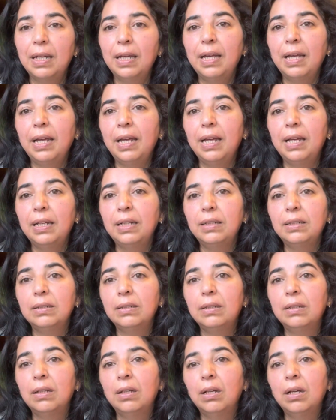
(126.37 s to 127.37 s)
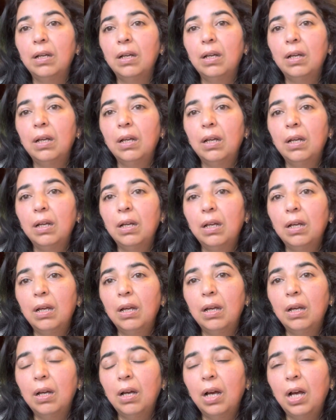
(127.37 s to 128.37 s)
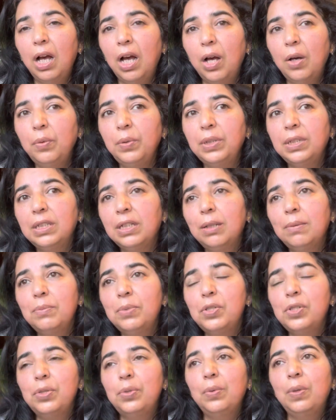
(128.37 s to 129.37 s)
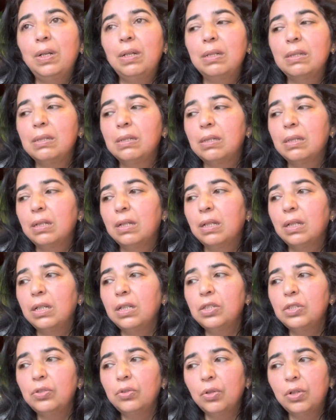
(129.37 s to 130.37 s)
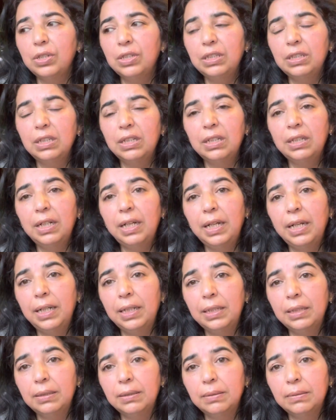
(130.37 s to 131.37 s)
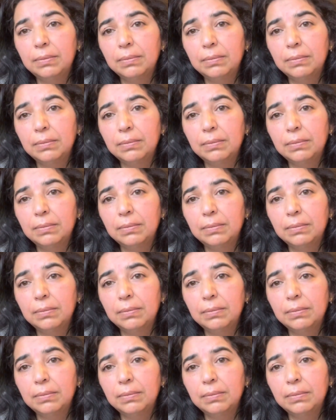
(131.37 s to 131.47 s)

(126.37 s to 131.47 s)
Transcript: And how it comes to us is not in our hand.